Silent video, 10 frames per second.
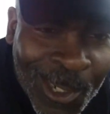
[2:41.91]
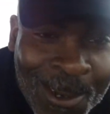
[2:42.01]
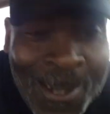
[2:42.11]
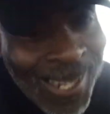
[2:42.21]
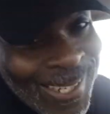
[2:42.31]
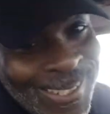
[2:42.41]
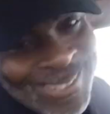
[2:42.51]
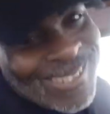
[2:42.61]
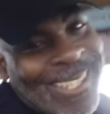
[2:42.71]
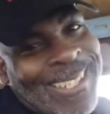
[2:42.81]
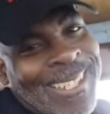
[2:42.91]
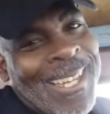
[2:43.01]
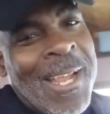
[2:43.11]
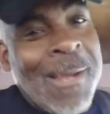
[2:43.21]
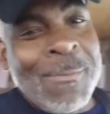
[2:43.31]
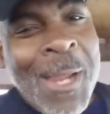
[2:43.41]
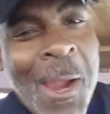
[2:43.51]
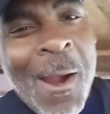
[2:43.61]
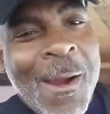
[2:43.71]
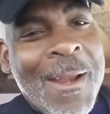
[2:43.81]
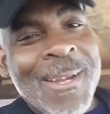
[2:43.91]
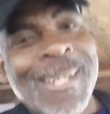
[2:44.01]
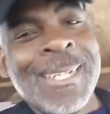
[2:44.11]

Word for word: you know, hey, I'm Die Hard.